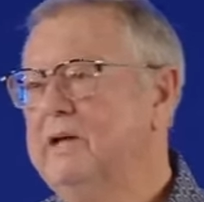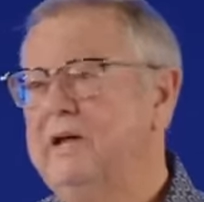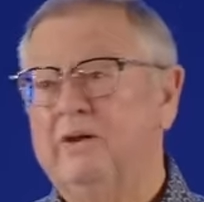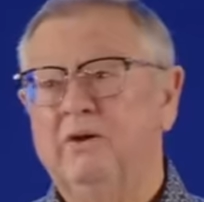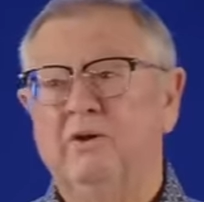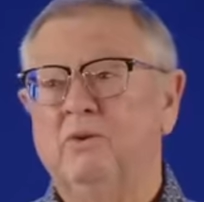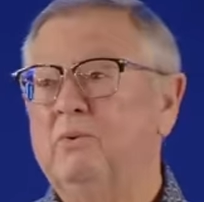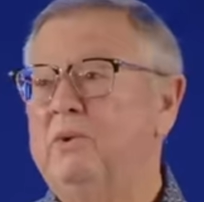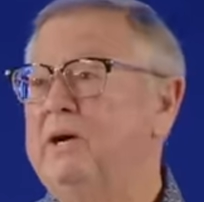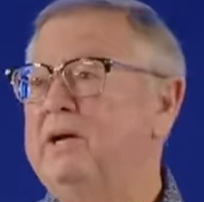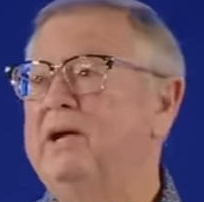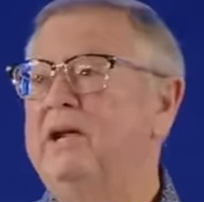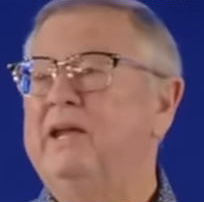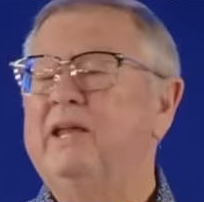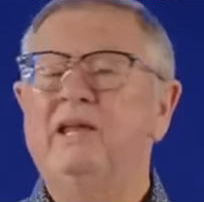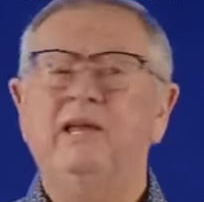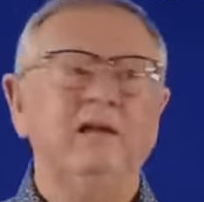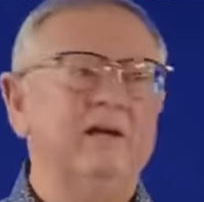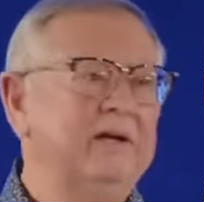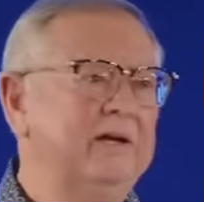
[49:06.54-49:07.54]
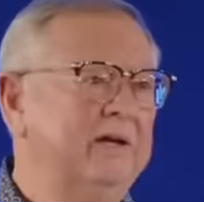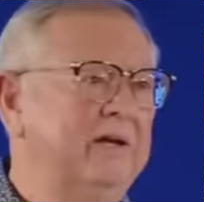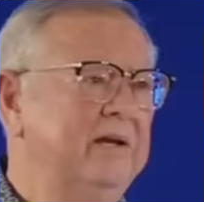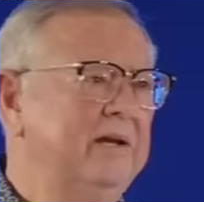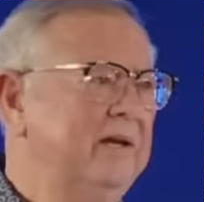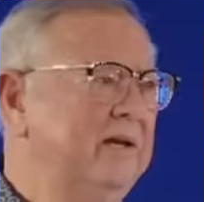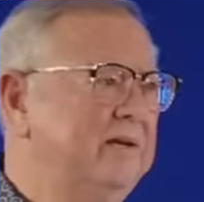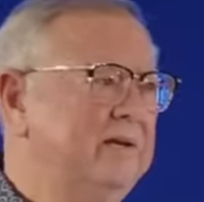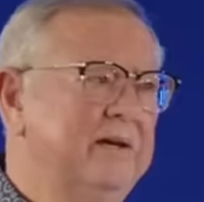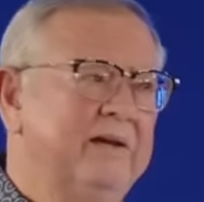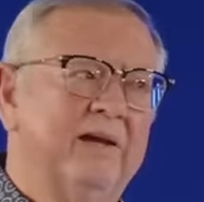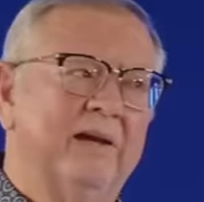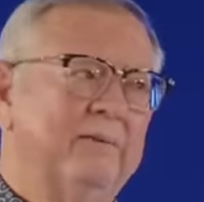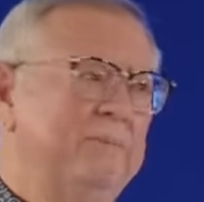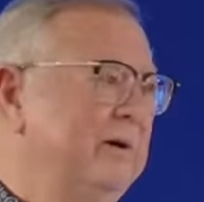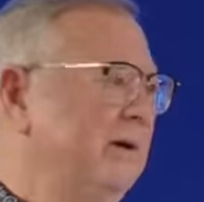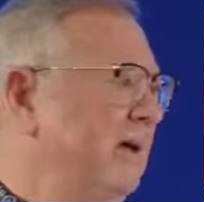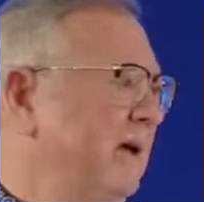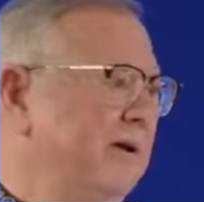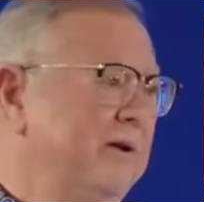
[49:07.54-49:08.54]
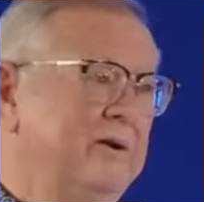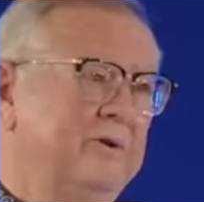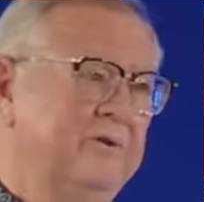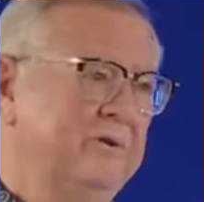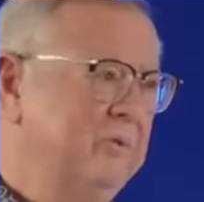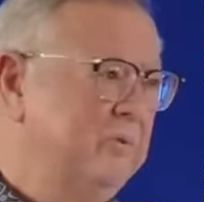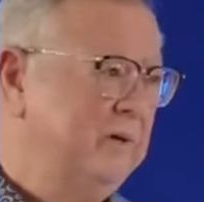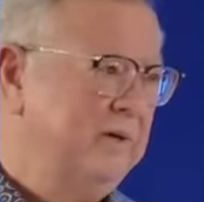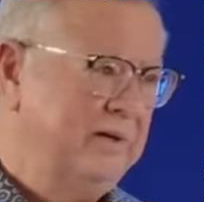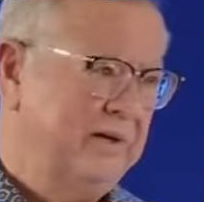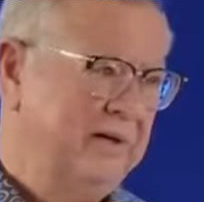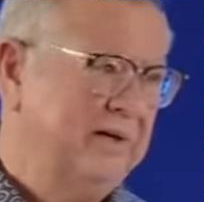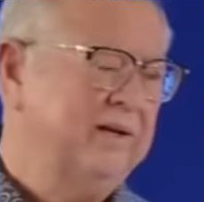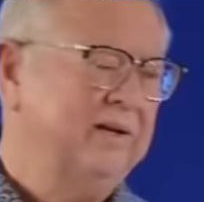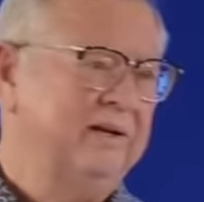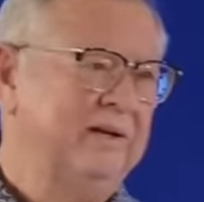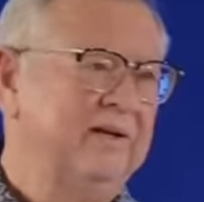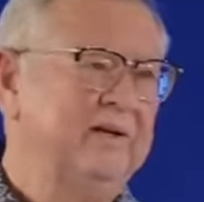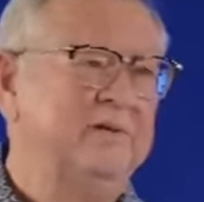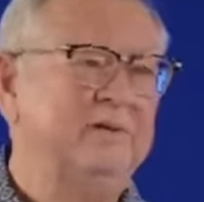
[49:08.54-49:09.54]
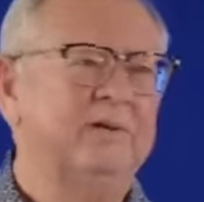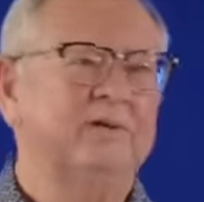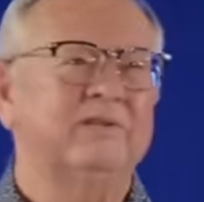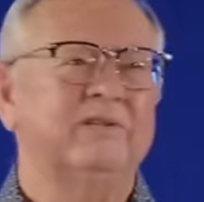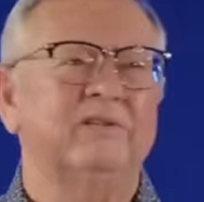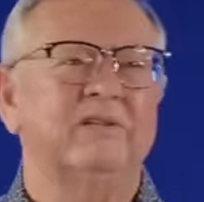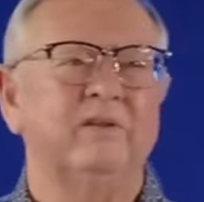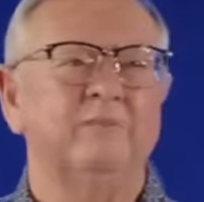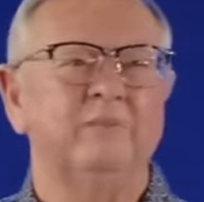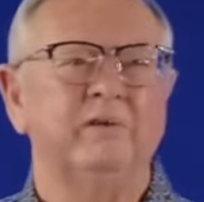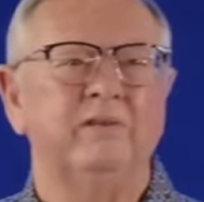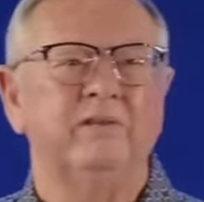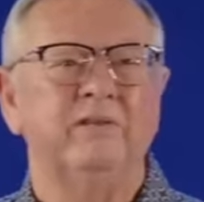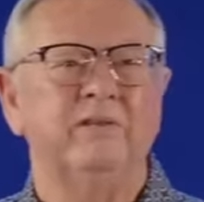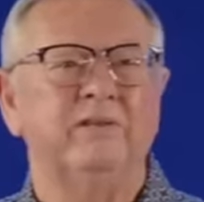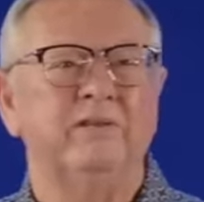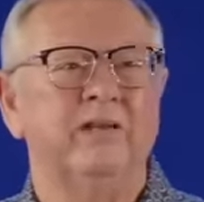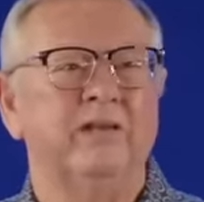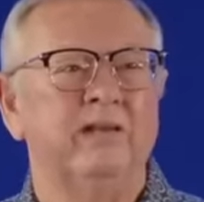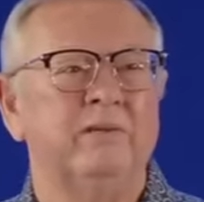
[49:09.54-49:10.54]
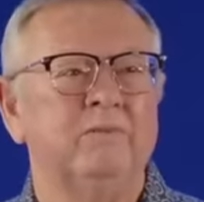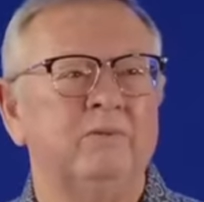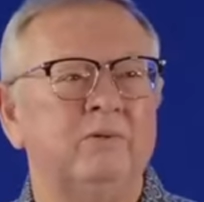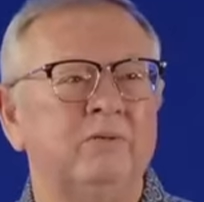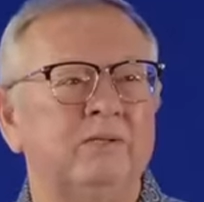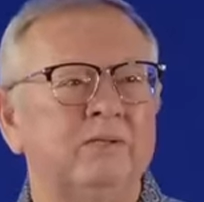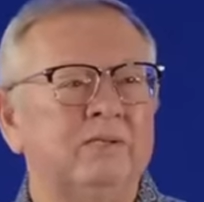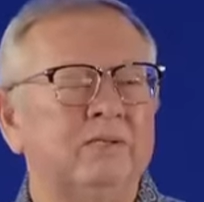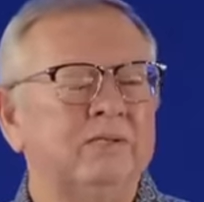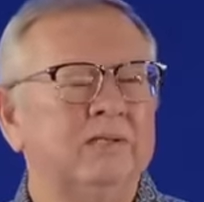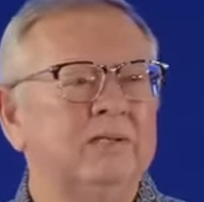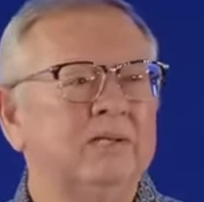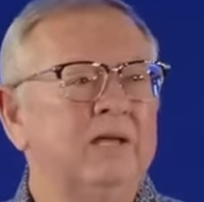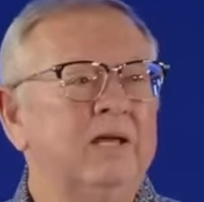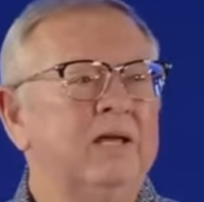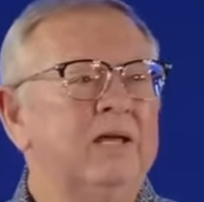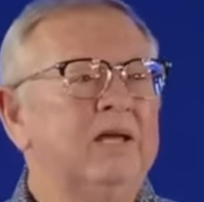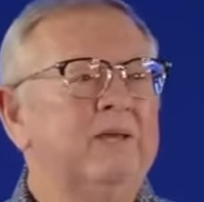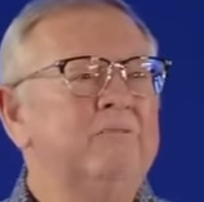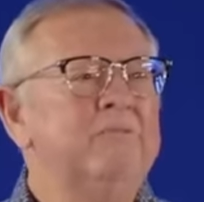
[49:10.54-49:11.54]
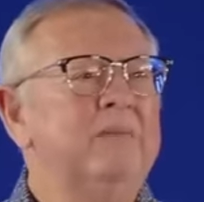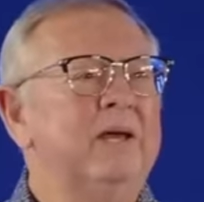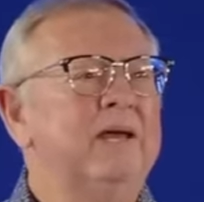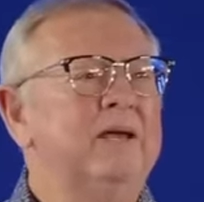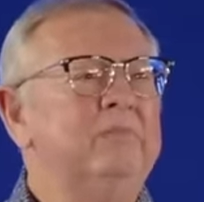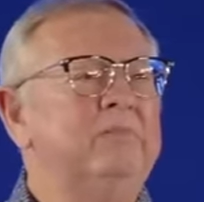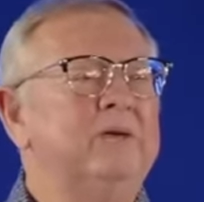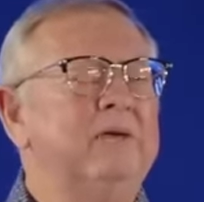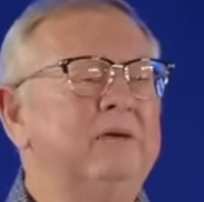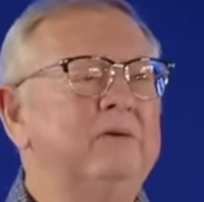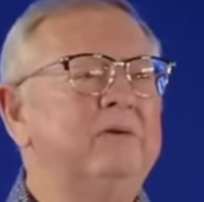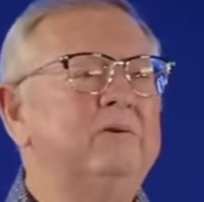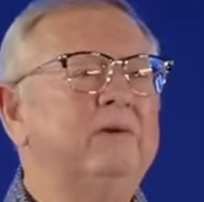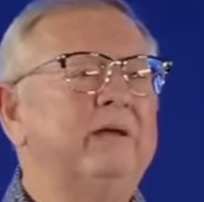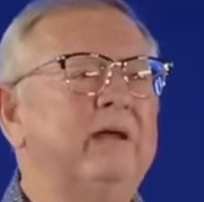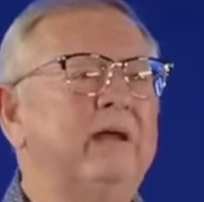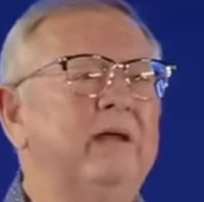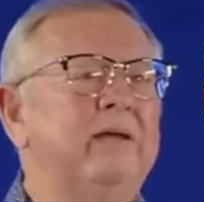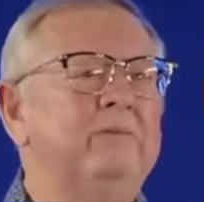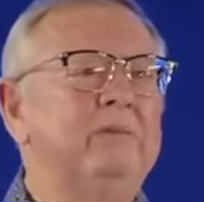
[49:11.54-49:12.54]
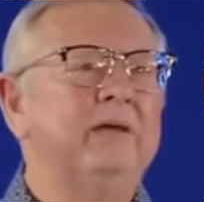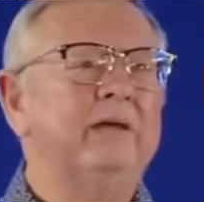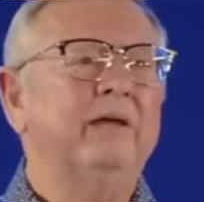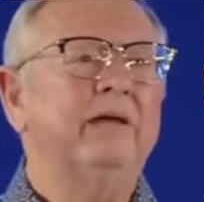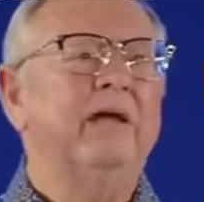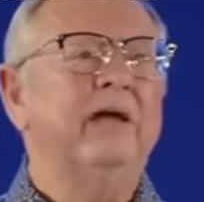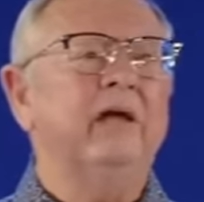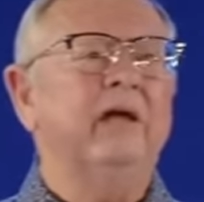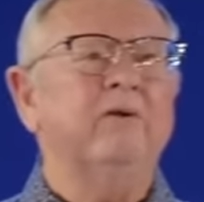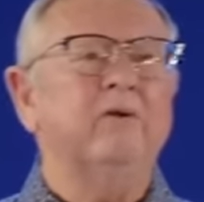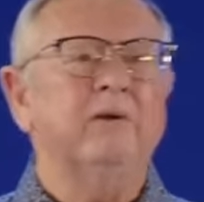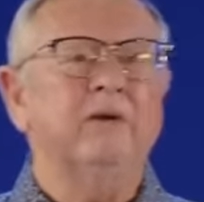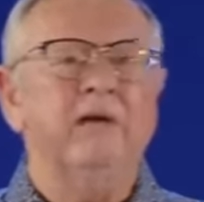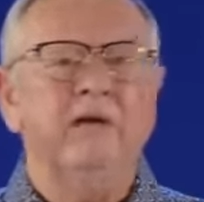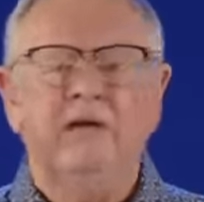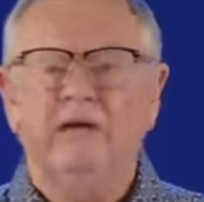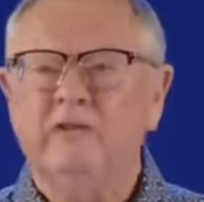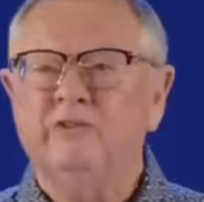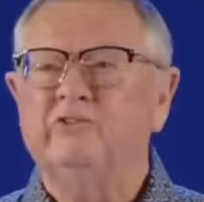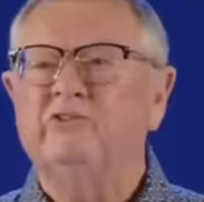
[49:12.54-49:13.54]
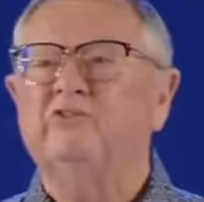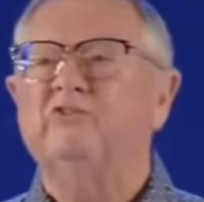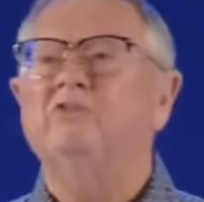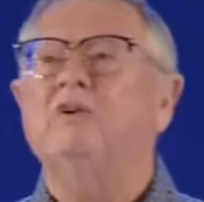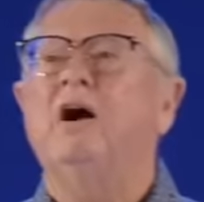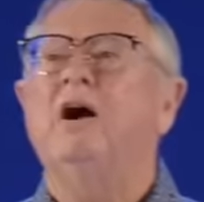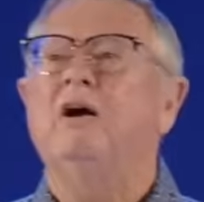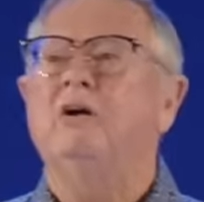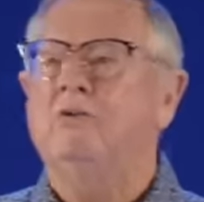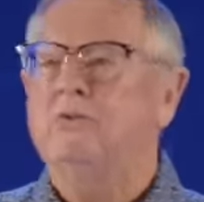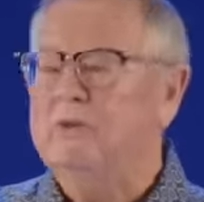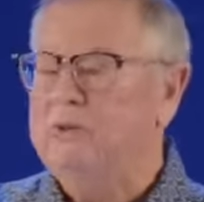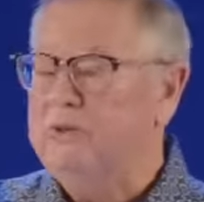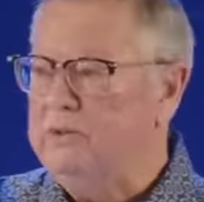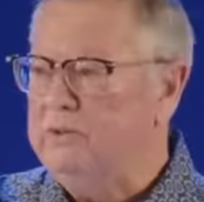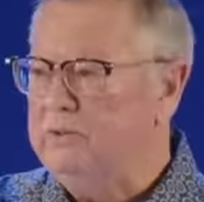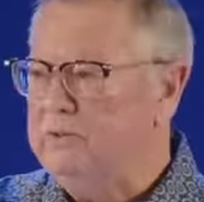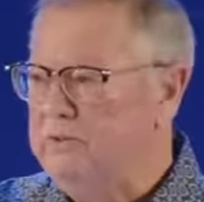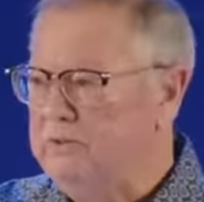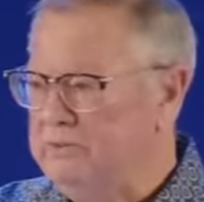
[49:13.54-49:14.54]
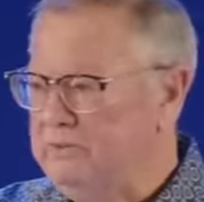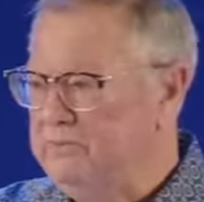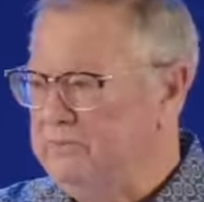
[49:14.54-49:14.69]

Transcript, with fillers: I don't know what kind of healing you need today, but I know the one that can heal you is coming to the table. Maybe you came in carrying sorrow.